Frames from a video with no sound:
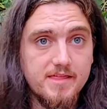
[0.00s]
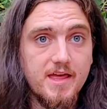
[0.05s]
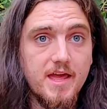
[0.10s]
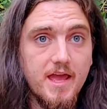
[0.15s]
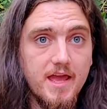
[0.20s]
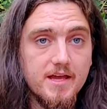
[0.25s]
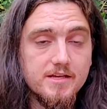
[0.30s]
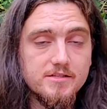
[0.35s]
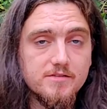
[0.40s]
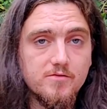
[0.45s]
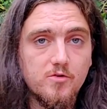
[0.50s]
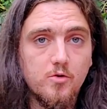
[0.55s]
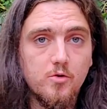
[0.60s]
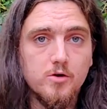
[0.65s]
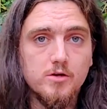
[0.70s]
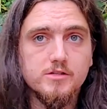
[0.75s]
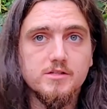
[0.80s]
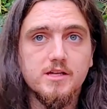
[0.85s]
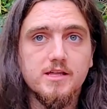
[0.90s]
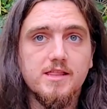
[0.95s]
thing is, of
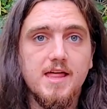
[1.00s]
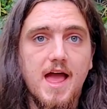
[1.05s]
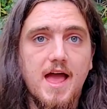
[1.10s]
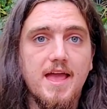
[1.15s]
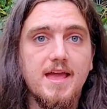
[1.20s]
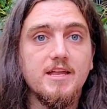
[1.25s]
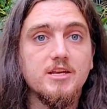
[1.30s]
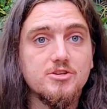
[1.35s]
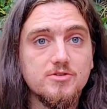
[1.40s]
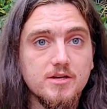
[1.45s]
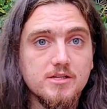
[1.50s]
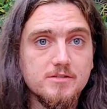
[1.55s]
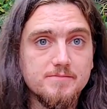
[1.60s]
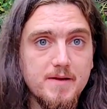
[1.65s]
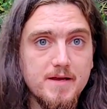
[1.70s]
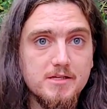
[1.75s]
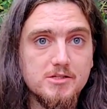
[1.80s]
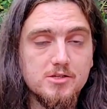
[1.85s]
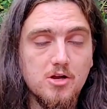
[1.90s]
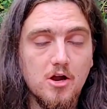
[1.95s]
course, that
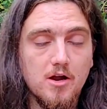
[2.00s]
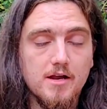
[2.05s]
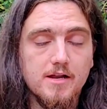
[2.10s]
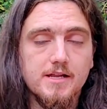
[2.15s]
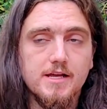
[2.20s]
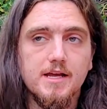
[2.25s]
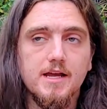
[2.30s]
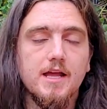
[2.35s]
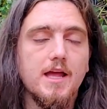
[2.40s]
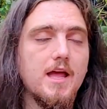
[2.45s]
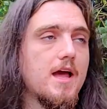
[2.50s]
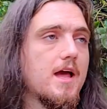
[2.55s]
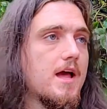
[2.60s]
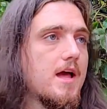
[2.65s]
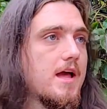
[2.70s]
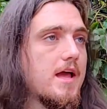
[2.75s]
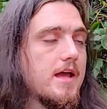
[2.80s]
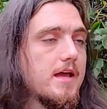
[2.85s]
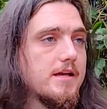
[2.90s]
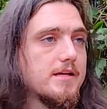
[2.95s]
interest-based targeting
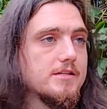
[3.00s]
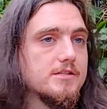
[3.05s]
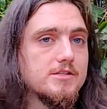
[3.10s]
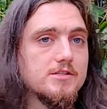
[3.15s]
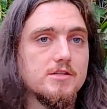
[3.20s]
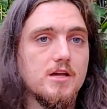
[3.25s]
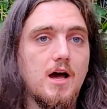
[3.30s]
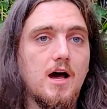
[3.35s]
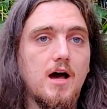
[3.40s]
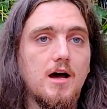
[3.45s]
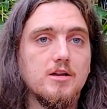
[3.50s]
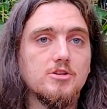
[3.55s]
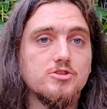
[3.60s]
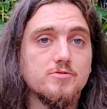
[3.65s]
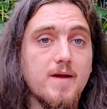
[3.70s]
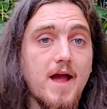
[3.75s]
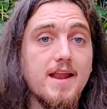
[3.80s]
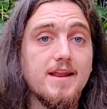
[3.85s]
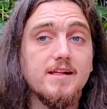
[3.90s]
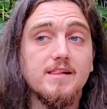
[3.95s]
is
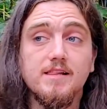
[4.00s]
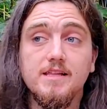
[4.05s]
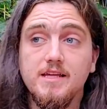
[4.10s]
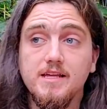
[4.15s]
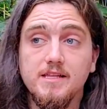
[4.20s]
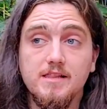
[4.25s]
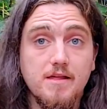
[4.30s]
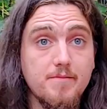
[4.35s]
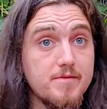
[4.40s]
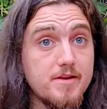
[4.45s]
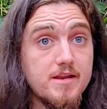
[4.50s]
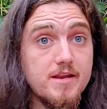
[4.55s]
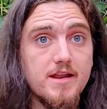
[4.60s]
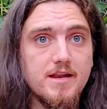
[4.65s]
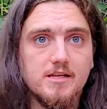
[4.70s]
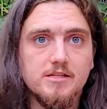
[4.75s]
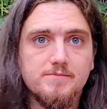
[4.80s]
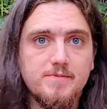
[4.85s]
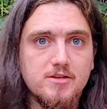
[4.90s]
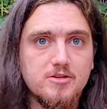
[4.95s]
dramatically limited,
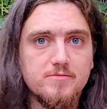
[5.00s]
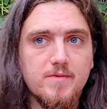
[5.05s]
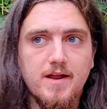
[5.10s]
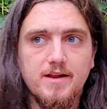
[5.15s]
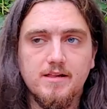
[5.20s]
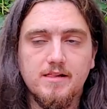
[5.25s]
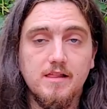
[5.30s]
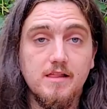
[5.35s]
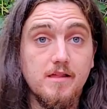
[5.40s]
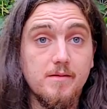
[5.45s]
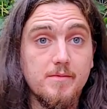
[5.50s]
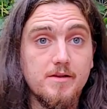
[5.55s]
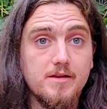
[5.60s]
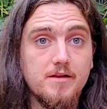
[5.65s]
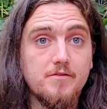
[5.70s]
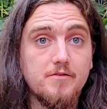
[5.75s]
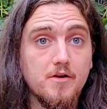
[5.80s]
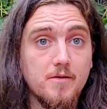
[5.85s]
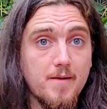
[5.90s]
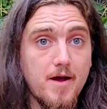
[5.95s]
and it's been dramatically
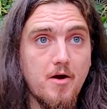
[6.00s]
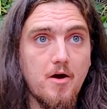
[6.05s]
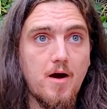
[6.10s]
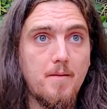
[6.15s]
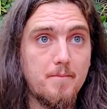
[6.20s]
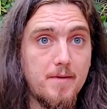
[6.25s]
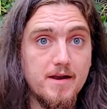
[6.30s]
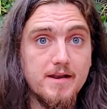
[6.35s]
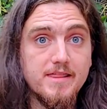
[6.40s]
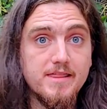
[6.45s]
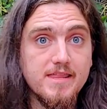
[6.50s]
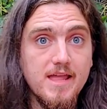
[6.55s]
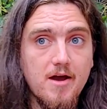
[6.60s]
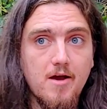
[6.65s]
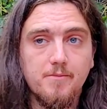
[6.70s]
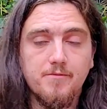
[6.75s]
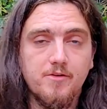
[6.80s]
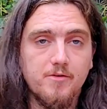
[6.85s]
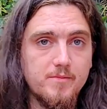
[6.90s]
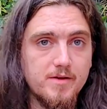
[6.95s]
limited for about a month now.
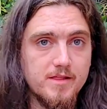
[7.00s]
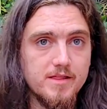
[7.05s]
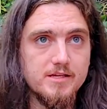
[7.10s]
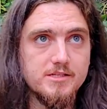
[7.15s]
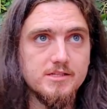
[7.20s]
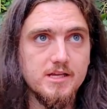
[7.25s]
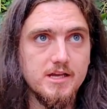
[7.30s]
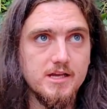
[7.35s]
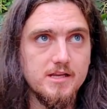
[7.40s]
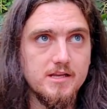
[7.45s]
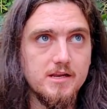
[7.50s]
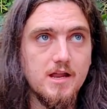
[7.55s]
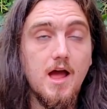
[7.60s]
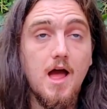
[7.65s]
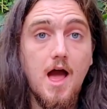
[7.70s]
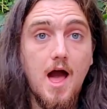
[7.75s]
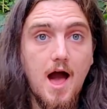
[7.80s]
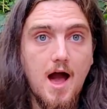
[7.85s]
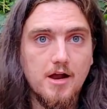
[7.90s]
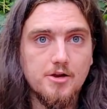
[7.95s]
I'm filming this in
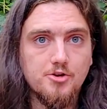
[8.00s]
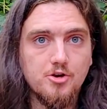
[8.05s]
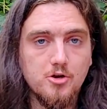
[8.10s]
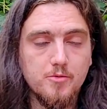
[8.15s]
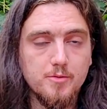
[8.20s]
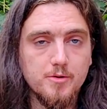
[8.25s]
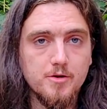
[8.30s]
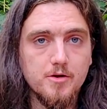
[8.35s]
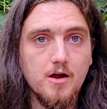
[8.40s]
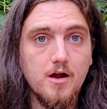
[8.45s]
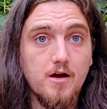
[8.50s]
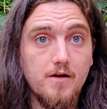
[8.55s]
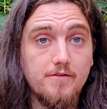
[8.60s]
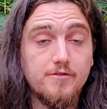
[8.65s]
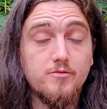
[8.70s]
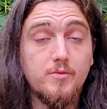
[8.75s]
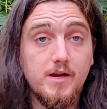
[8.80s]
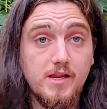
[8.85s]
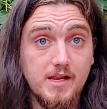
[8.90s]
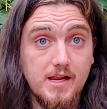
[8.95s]
October
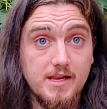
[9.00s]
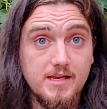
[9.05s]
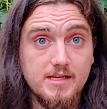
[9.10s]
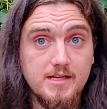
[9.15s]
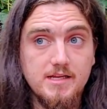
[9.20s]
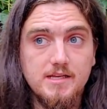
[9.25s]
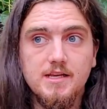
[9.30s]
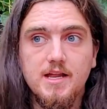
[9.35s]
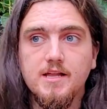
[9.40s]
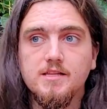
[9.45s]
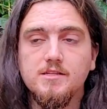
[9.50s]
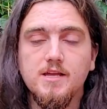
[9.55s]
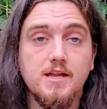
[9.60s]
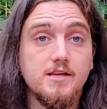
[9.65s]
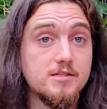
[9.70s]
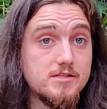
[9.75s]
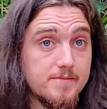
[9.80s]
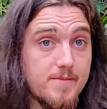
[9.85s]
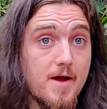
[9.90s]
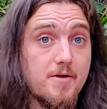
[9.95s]
of 2019,
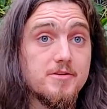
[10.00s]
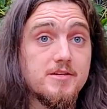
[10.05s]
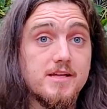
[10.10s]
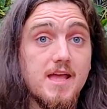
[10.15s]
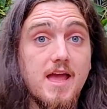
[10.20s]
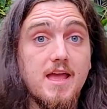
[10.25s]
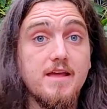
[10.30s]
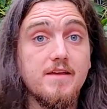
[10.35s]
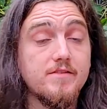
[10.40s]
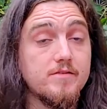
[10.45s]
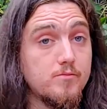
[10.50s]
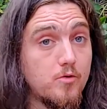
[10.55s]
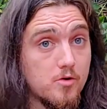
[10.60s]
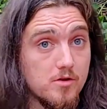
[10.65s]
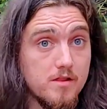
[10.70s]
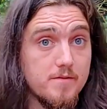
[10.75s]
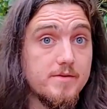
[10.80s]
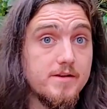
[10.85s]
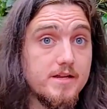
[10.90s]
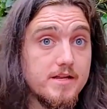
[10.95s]
and it's about to get even more
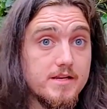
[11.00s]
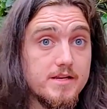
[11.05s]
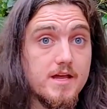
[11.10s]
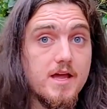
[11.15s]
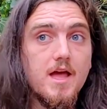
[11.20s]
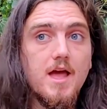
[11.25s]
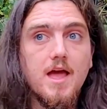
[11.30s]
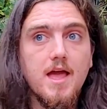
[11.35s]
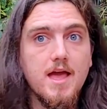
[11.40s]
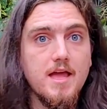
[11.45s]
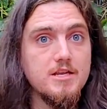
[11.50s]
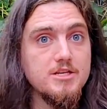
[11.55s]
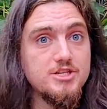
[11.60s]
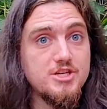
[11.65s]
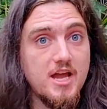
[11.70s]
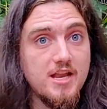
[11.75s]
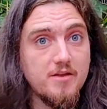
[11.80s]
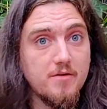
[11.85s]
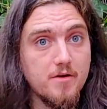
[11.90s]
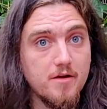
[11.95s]
limited in
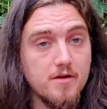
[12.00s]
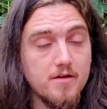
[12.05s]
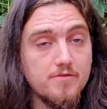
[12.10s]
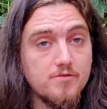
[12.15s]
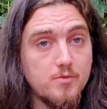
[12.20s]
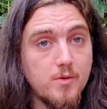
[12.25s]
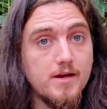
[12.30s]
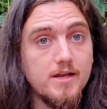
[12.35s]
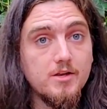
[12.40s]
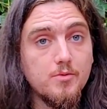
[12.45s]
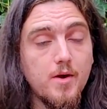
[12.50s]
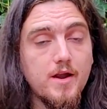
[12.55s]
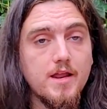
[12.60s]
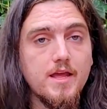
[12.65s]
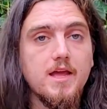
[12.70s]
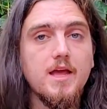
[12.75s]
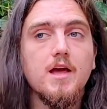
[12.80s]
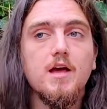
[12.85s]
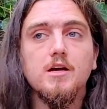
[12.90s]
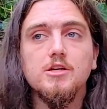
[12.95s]
January of
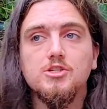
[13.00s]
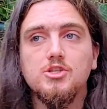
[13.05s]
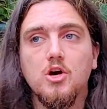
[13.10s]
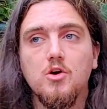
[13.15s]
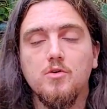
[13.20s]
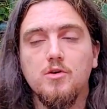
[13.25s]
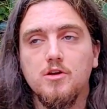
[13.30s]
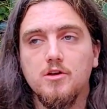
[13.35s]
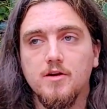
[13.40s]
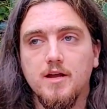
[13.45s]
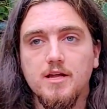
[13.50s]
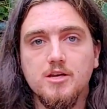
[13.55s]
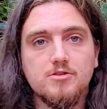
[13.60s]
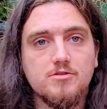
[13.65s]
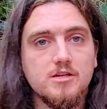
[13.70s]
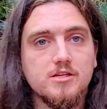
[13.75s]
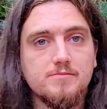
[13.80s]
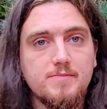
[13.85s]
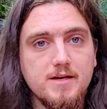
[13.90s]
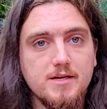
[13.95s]
2020. So your
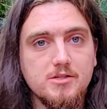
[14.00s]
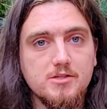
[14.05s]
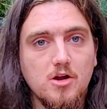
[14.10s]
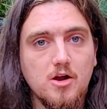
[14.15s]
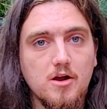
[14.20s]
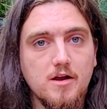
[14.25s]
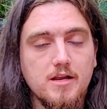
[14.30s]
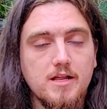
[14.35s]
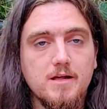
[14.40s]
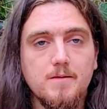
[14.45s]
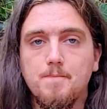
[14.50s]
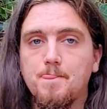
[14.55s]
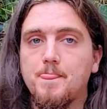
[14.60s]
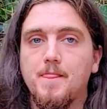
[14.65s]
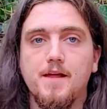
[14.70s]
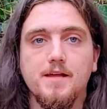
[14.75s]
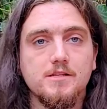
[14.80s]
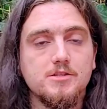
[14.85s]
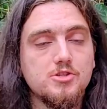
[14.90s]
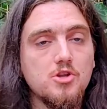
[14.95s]
interest-based targeting
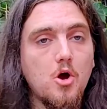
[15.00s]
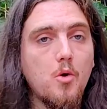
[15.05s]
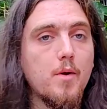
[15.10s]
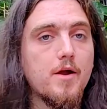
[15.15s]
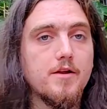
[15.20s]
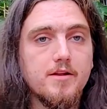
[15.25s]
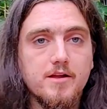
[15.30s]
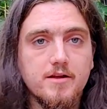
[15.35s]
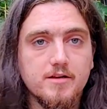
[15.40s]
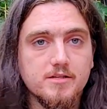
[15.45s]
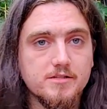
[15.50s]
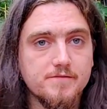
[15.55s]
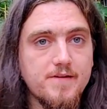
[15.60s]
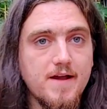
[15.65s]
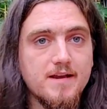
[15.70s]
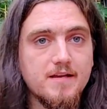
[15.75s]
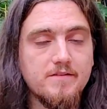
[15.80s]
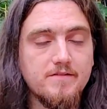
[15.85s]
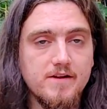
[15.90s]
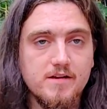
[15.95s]
is nowhere near as
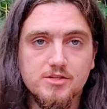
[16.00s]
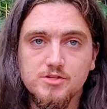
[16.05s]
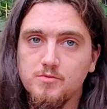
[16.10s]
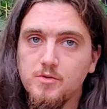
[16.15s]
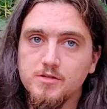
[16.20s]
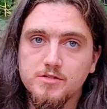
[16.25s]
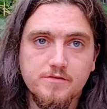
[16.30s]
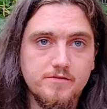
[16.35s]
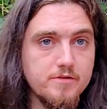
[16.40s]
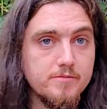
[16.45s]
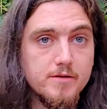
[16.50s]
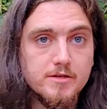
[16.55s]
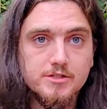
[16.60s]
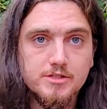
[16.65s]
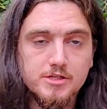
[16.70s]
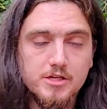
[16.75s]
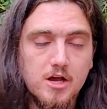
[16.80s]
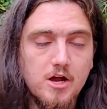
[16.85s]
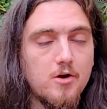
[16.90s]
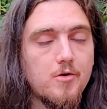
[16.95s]
effective as it was a few
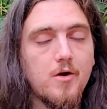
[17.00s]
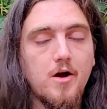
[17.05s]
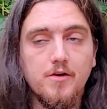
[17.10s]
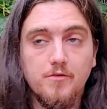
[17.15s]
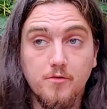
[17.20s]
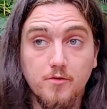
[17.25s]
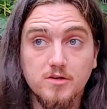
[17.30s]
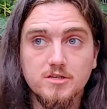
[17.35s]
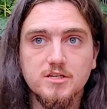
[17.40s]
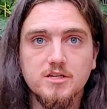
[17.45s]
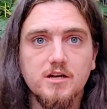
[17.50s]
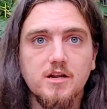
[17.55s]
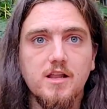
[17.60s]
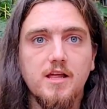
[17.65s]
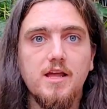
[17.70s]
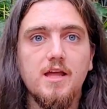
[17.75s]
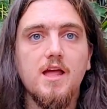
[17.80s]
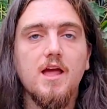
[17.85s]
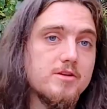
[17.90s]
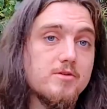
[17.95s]
months ago,
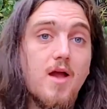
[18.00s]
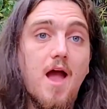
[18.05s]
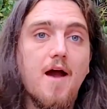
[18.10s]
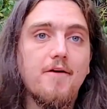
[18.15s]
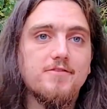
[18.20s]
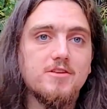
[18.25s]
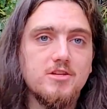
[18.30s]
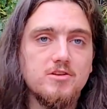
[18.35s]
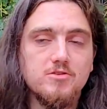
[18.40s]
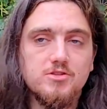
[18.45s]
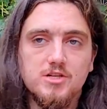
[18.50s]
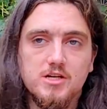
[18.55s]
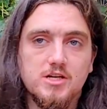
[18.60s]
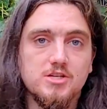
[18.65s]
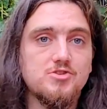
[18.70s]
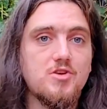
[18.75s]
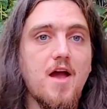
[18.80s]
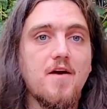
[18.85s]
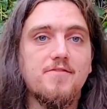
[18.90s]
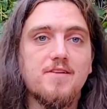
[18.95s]
unfortunately. But you have to use it
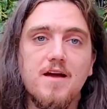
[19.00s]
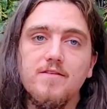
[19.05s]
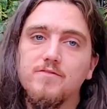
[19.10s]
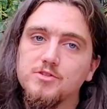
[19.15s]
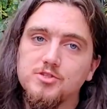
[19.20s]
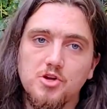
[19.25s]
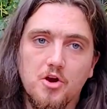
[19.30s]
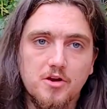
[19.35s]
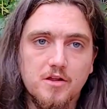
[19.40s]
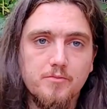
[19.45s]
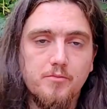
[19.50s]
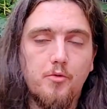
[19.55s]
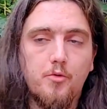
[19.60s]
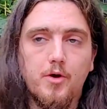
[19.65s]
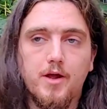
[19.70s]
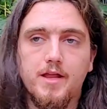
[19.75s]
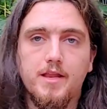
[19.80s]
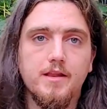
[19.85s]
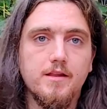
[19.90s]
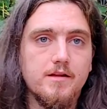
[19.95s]
because you have to have a starting
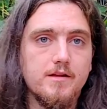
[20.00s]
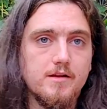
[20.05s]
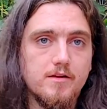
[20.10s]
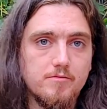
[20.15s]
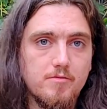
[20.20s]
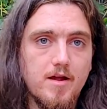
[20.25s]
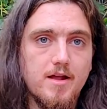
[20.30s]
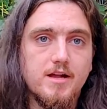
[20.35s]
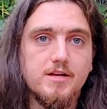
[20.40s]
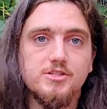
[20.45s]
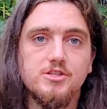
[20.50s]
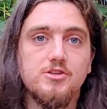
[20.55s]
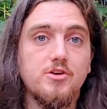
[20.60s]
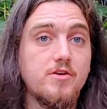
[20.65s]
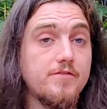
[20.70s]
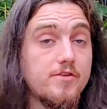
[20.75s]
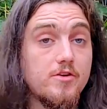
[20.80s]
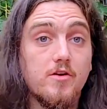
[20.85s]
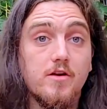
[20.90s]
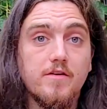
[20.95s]
point, right? Because
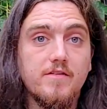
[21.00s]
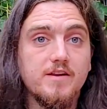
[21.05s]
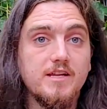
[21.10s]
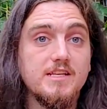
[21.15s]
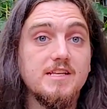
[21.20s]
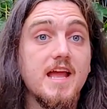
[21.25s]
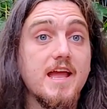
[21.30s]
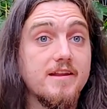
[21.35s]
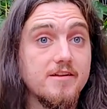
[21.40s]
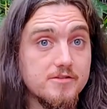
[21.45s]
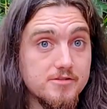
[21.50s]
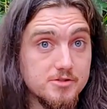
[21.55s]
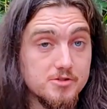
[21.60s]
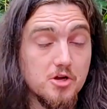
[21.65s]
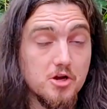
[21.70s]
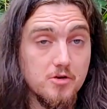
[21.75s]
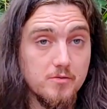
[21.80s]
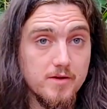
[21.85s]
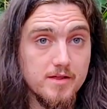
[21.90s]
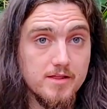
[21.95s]
if you don't have any data to
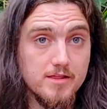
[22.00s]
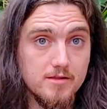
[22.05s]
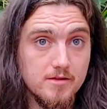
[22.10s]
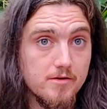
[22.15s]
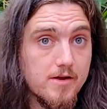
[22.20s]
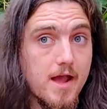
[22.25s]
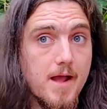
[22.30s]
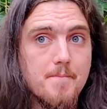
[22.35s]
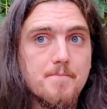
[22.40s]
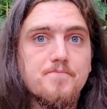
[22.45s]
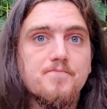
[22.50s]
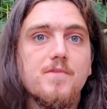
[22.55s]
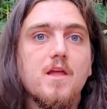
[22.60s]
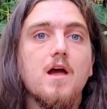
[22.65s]
start with, okay?